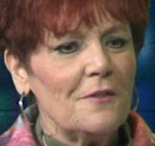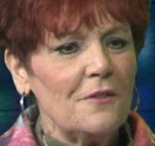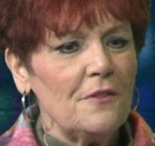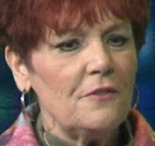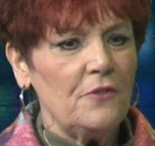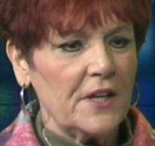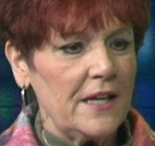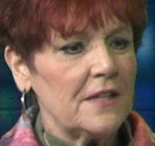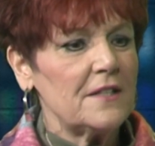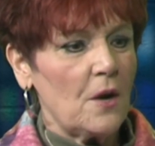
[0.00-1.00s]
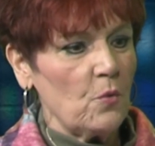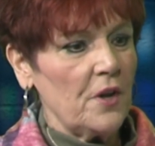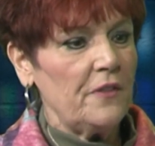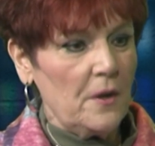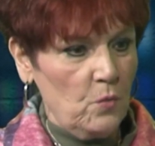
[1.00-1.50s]
the kids
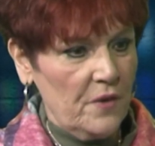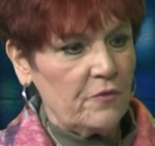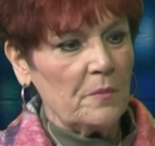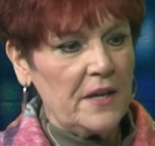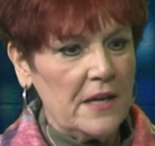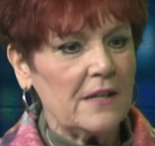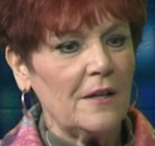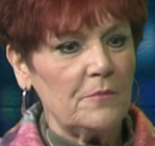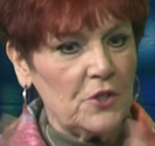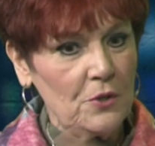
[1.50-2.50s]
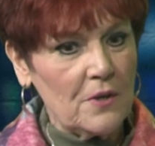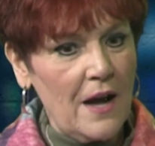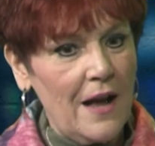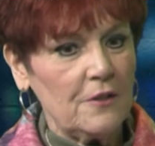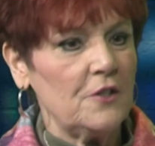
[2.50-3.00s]
they went from Key Club to
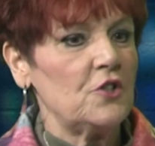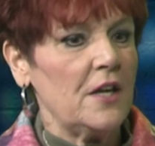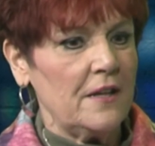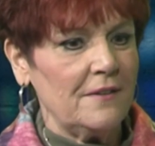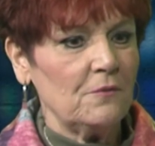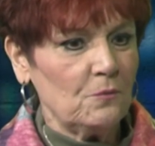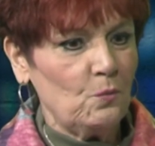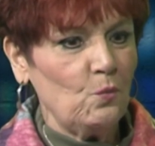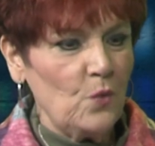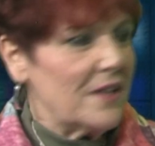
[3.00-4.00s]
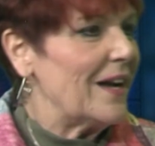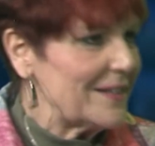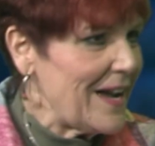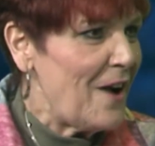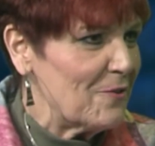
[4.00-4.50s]
college, and we lucked
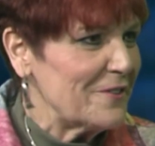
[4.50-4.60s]
out.